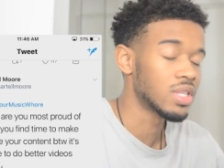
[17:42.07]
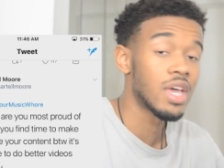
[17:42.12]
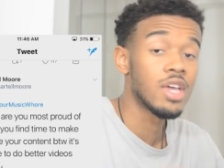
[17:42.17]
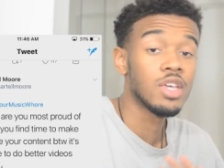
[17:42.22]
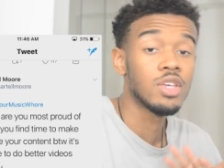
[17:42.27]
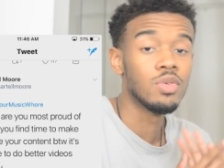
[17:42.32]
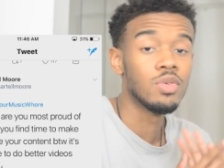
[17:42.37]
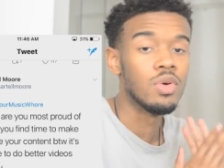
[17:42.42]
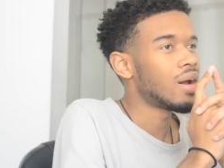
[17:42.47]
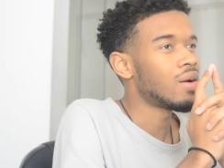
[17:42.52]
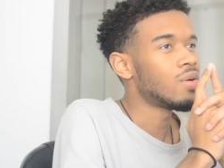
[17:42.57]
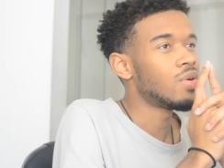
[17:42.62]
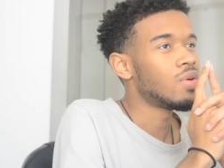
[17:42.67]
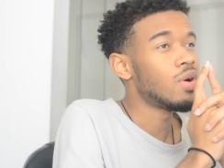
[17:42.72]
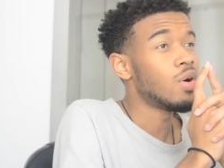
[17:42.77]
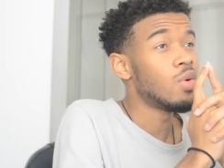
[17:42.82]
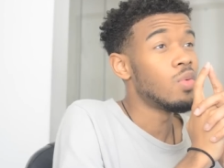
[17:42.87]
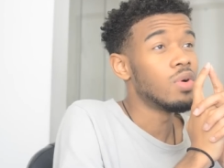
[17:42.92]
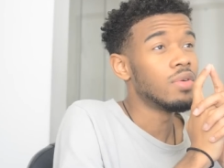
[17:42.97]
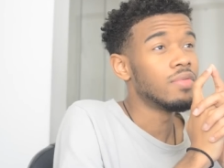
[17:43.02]
Thank you. I don't
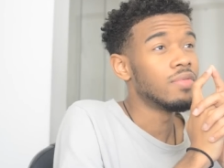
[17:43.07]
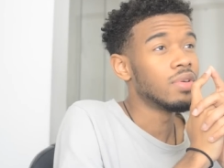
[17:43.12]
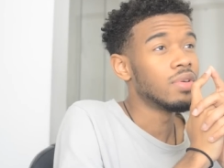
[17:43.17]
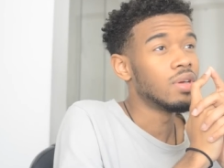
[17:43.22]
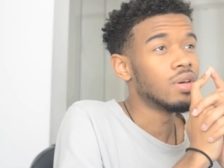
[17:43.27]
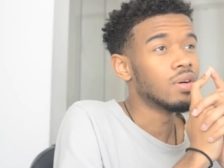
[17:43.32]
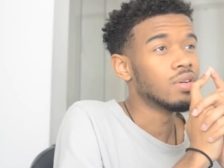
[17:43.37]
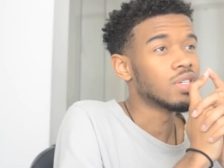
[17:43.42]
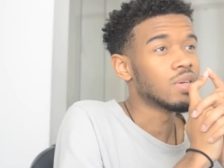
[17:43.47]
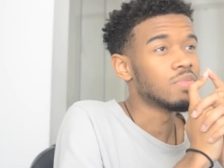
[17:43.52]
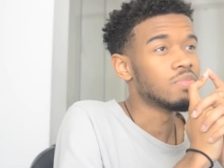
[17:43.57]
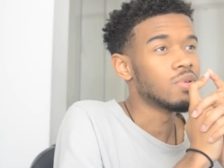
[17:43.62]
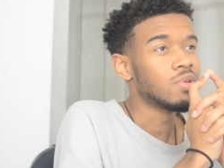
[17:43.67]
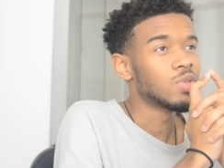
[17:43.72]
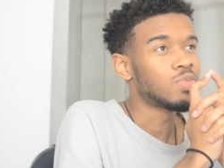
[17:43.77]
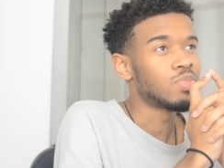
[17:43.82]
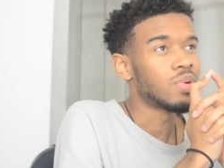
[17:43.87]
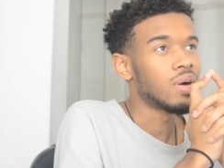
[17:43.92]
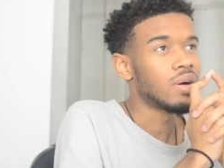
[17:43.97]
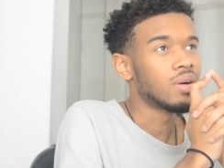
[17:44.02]
know what videos I'm
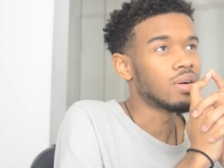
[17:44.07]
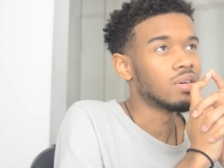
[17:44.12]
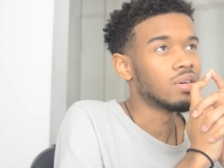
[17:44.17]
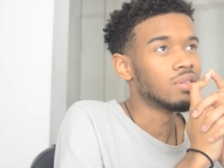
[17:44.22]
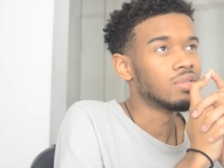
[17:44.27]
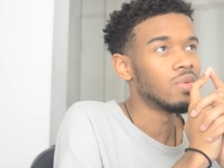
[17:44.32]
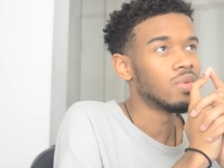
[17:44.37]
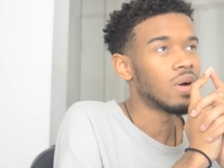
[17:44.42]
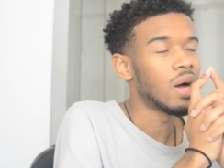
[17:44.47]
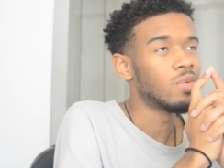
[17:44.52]
most proud of.